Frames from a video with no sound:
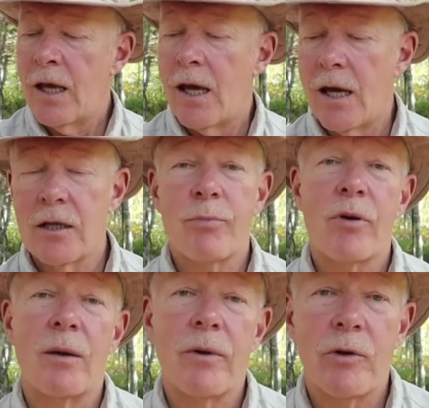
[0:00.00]
Uh, the
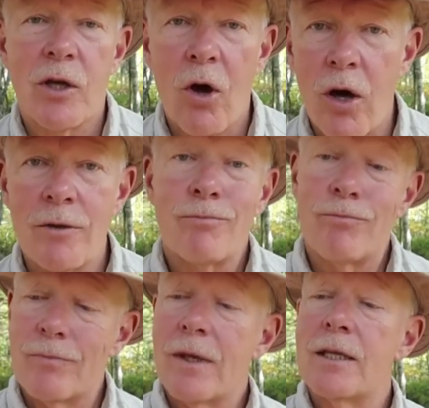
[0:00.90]
primary con
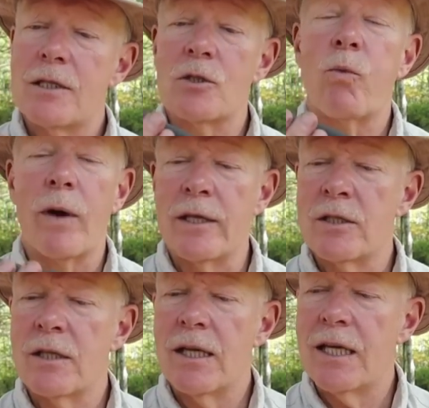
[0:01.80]
is its
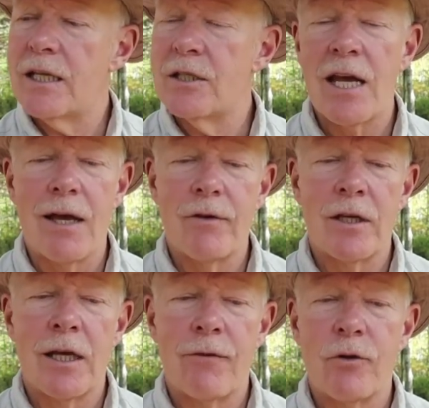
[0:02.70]
weight. It is heavy
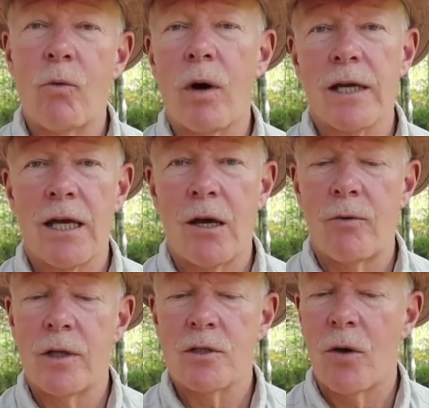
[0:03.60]
if you want to
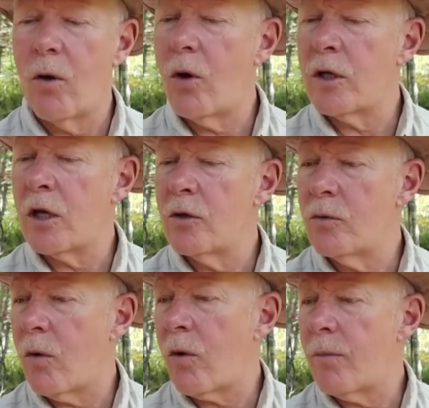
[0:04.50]
carry this on
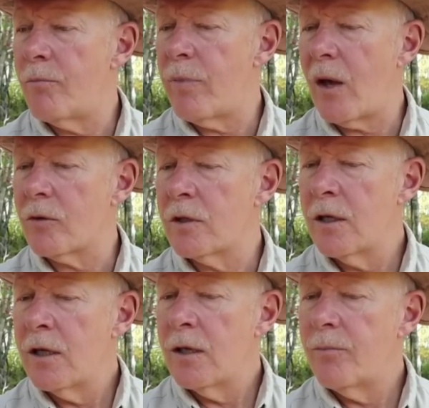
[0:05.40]
your belt.
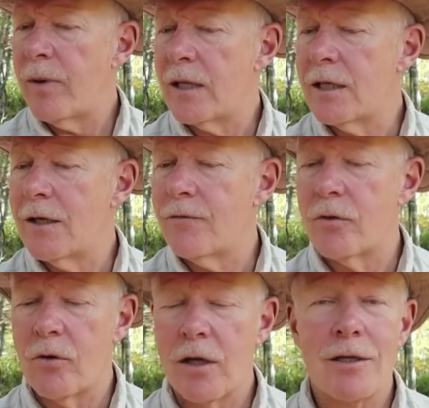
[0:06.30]
But if
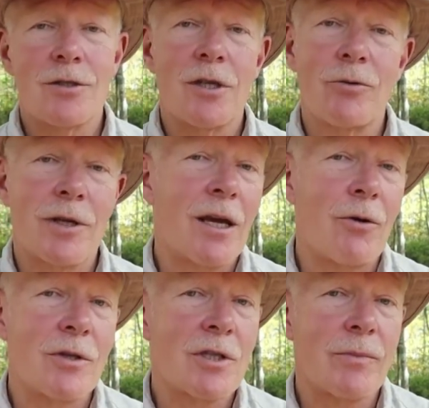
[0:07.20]
you're not considering
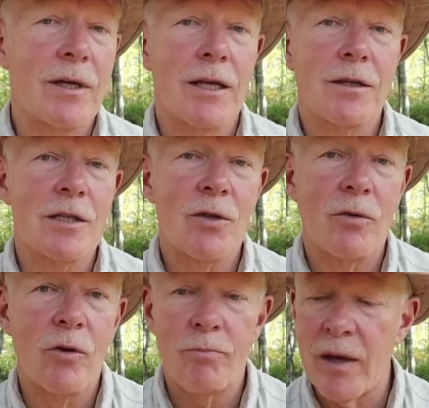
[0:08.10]
carrying something like this
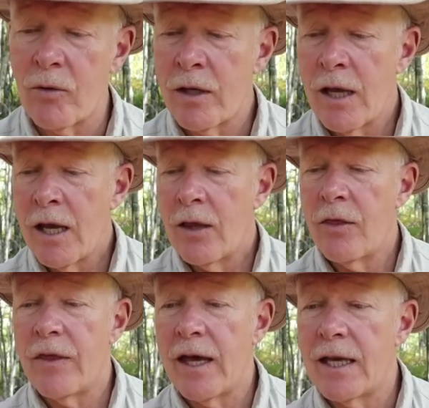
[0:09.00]
on your belt,
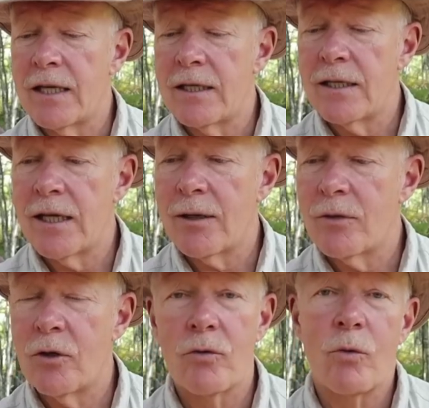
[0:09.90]
then uh,
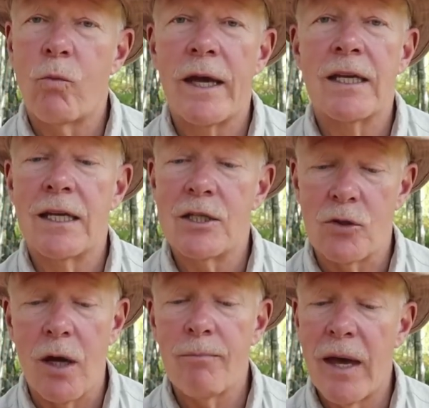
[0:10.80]
you know, the weight is
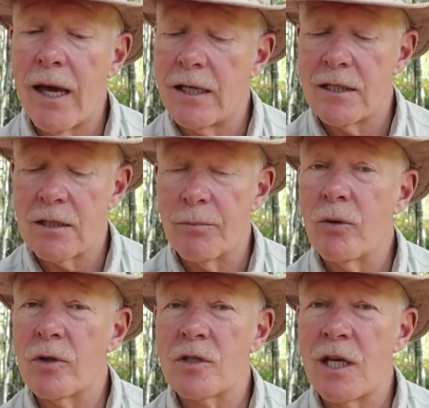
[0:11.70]
not bad. It's
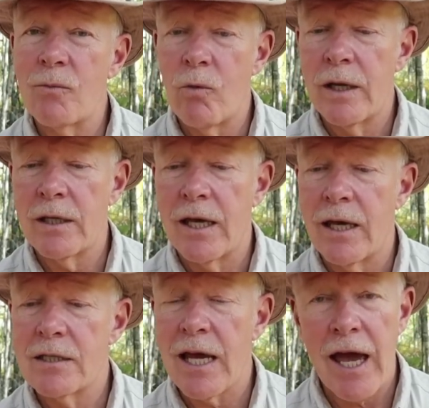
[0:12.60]
about the same weight
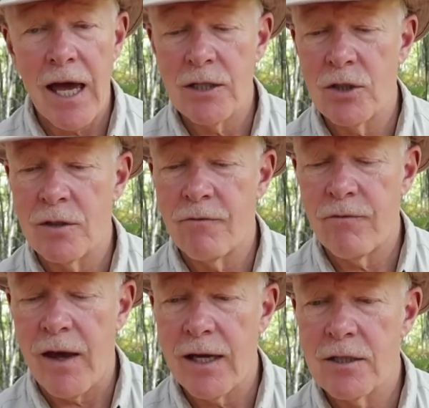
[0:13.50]
as a hatchet, in
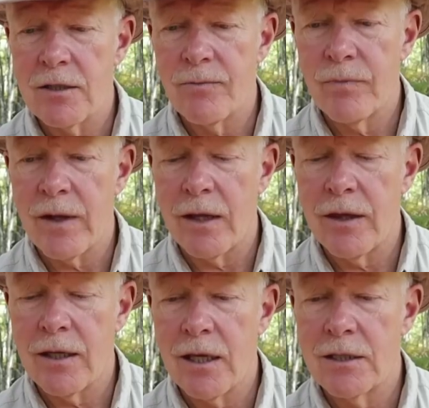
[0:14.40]
fact. I
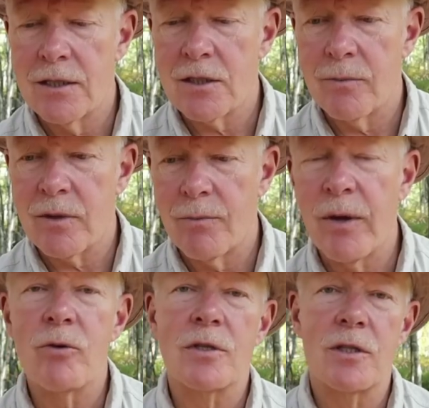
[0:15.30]
think I did some
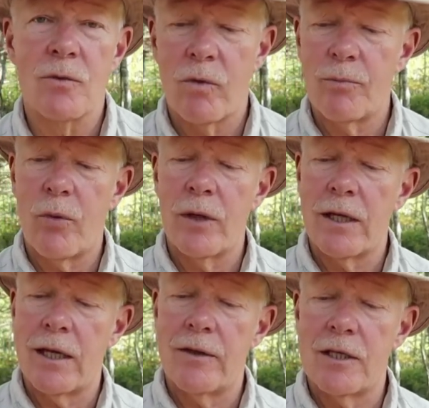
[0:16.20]
comparisons at one
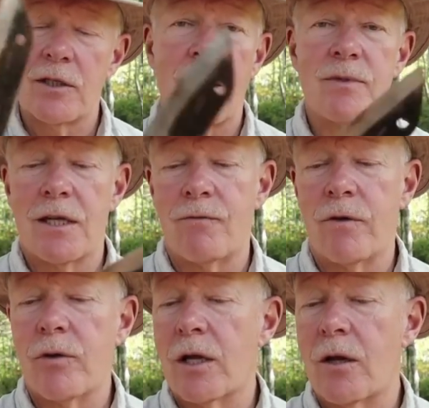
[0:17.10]
point, and this comes in
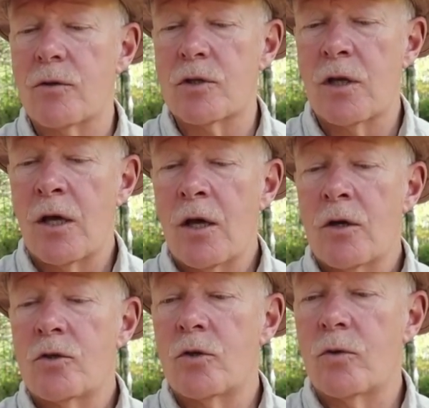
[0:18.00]
very close
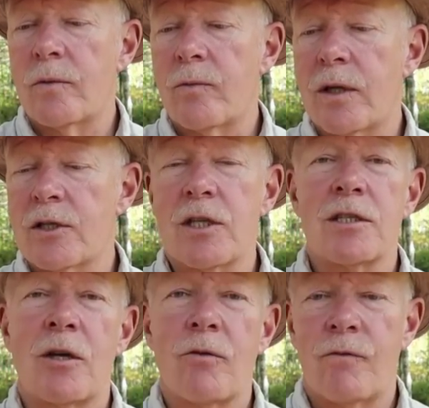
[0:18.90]
to, well, a
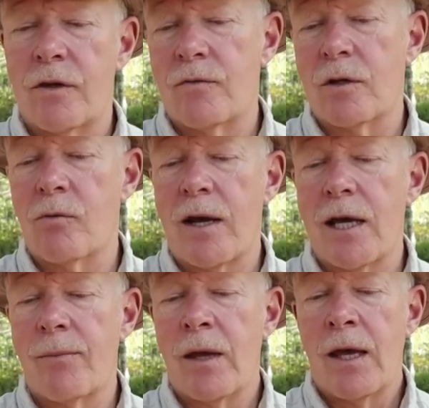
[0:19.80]
six hundred fifty
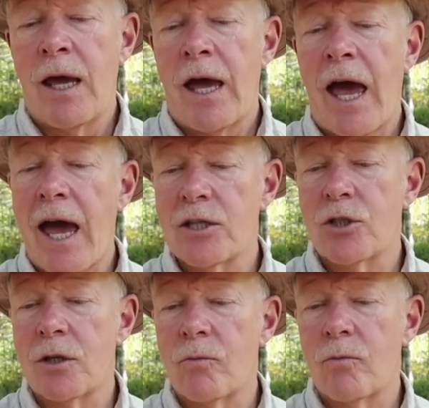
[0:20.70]
gram
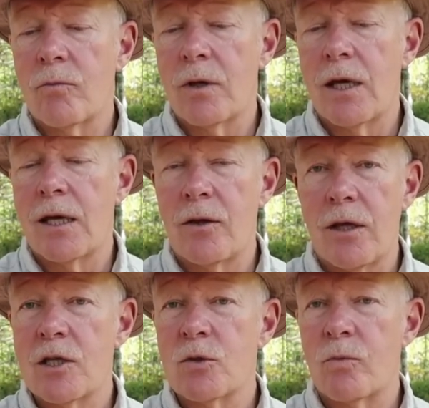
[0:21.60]
hatchet, and
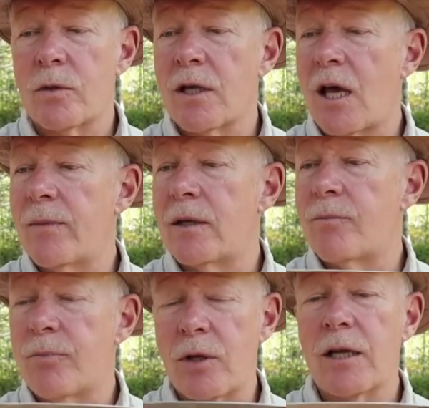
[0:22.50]
this would come
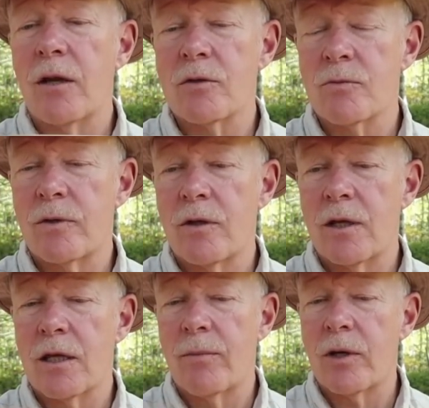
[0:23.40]
in pretty close when you
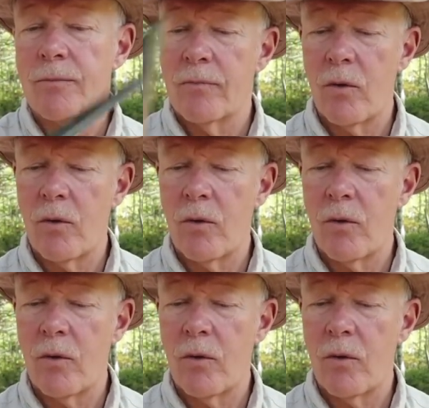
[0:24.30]
think about it.